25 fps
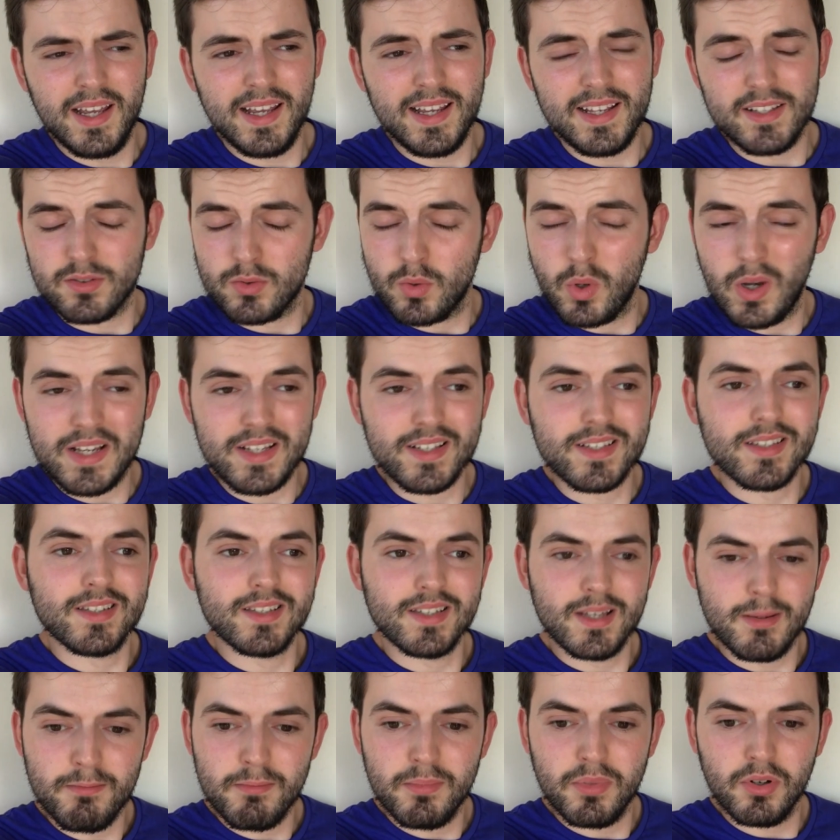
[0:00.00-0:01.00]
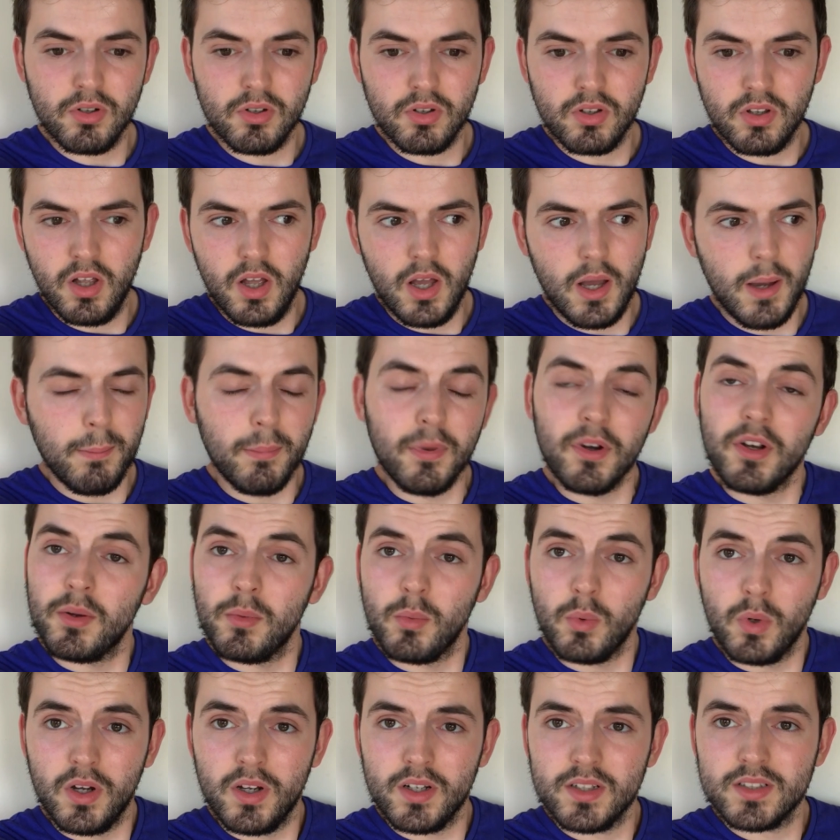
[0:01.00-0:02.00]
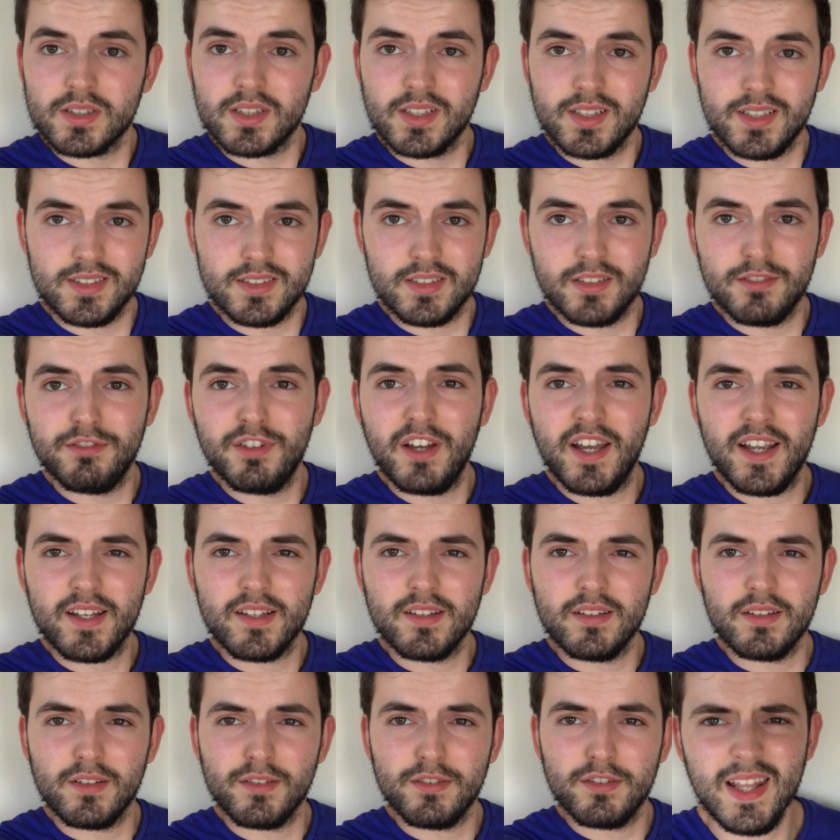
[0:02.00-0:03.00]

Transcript: It's quite simple, but it works and it's effective.